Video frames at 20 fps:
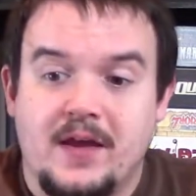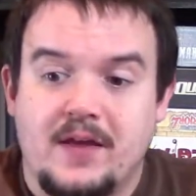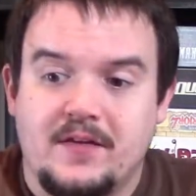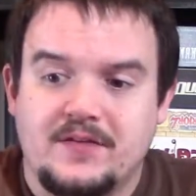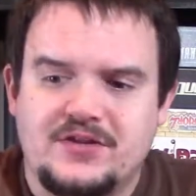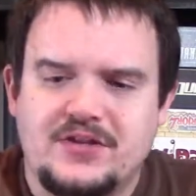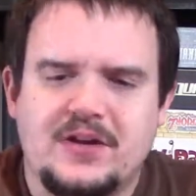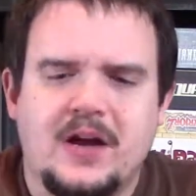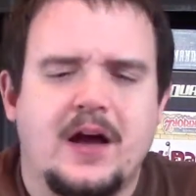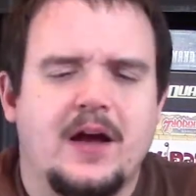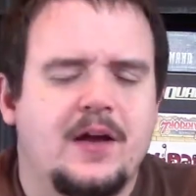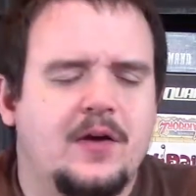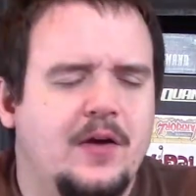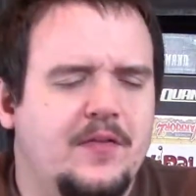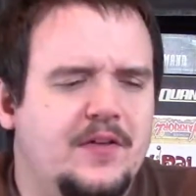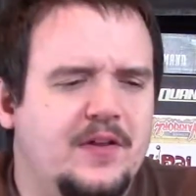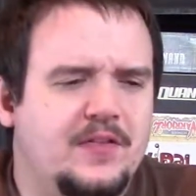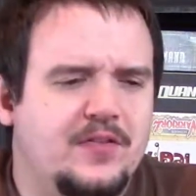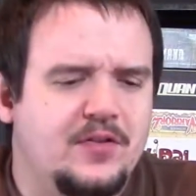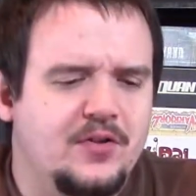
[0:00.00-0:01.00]
I
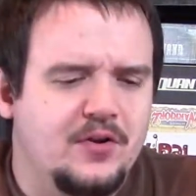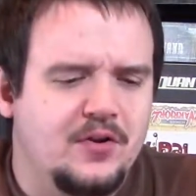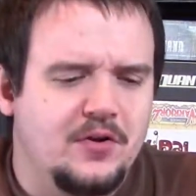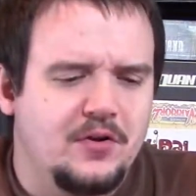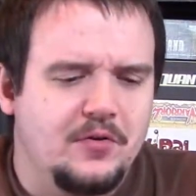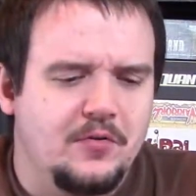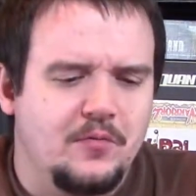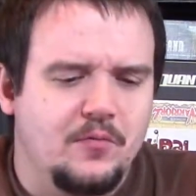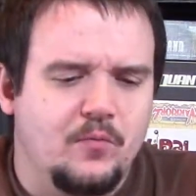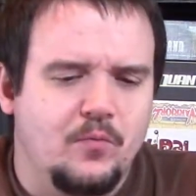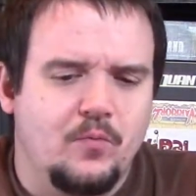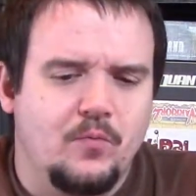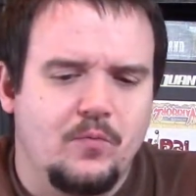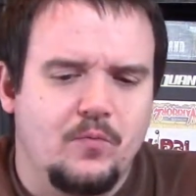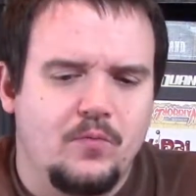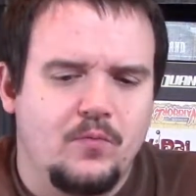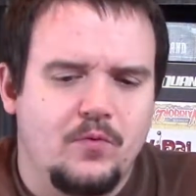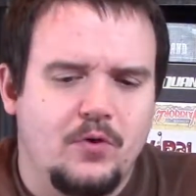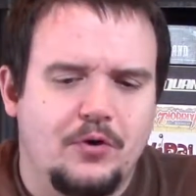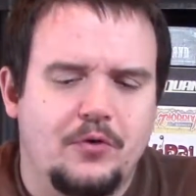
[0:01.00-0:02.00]
think
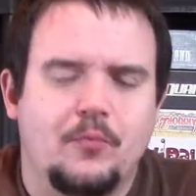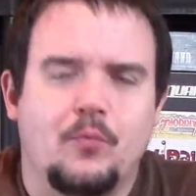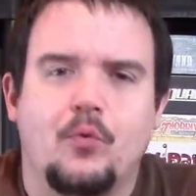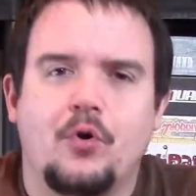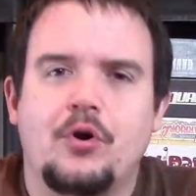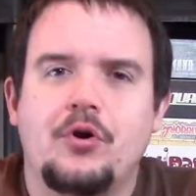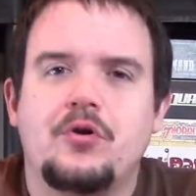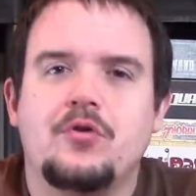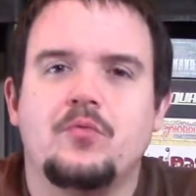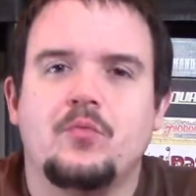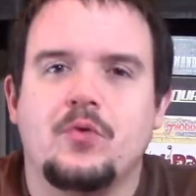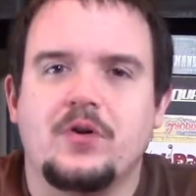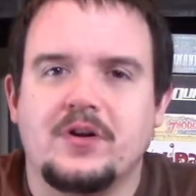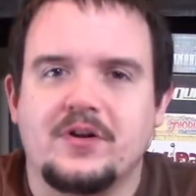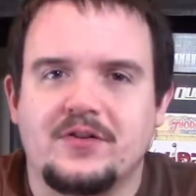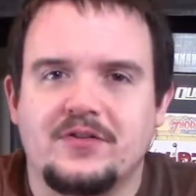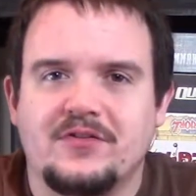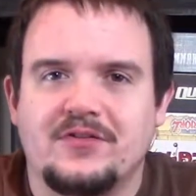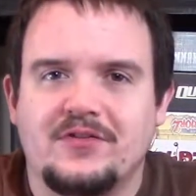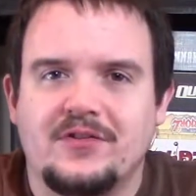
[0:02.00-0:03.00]
her word
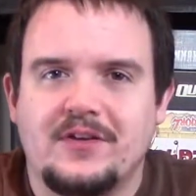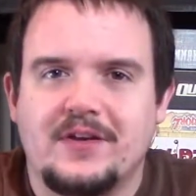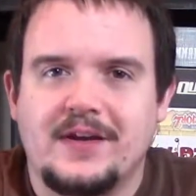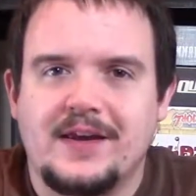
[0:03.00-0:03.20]
was